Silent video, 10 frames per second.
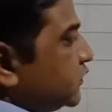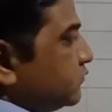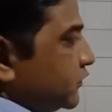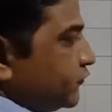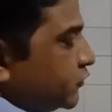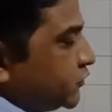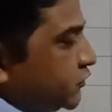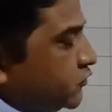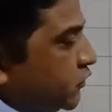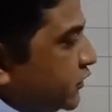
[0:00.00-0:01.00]
But 43
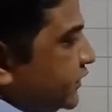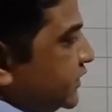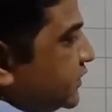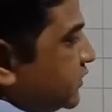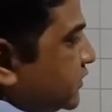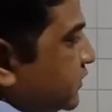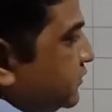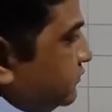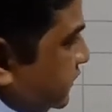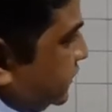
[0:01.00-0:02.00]
already
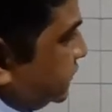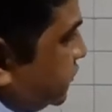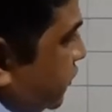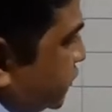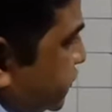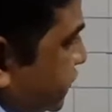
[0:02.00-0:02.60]
it is crossed.